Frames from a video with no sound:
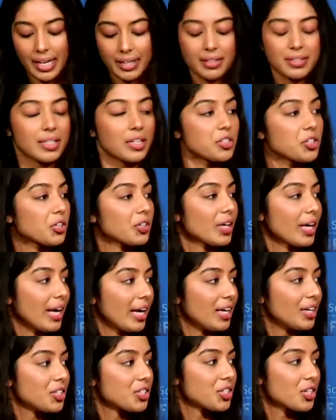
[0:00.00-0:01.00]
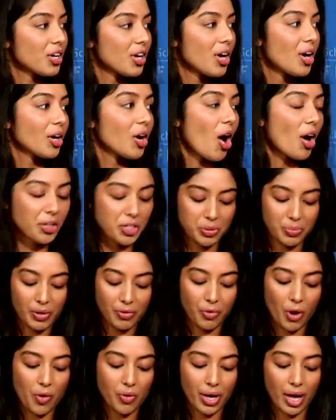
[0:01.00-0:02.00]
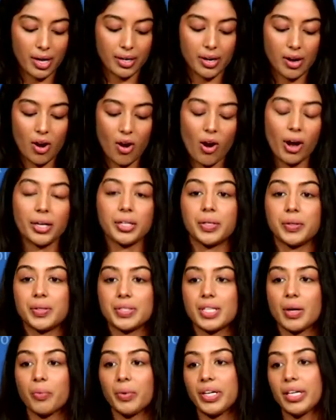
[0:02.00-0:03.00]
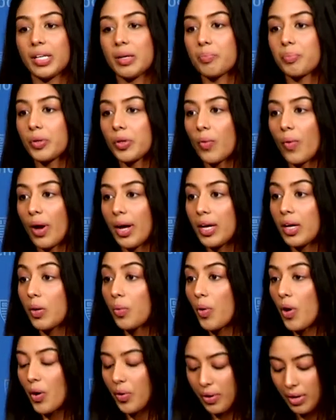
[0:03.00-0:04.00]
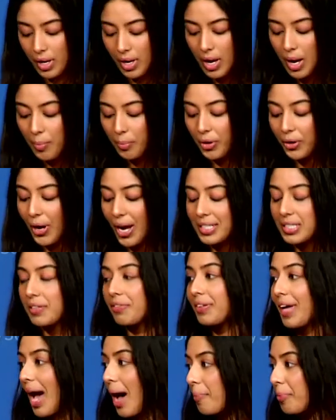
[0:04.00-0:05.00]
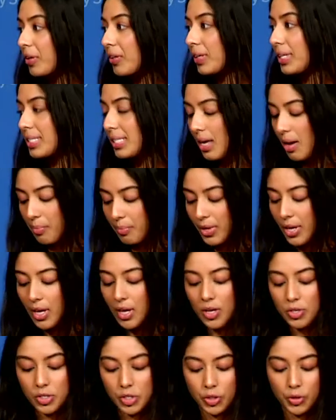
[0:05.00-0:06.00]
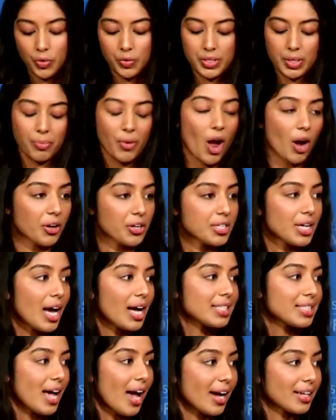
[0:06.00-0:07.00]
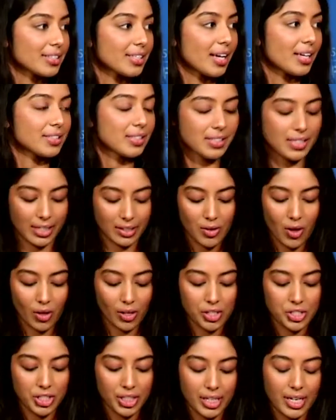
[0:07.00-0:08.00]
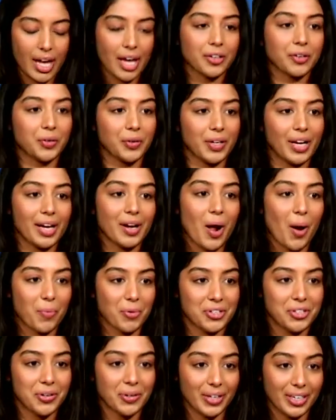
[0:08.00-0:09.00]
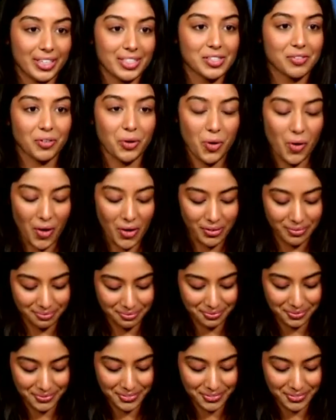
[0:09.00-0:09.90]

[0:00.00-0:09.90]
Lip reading: in a Digital Age, Congressman Ro Khanna argues that we can employ, quote, progressive capitalism to democratize access to technology and create opportunities for all.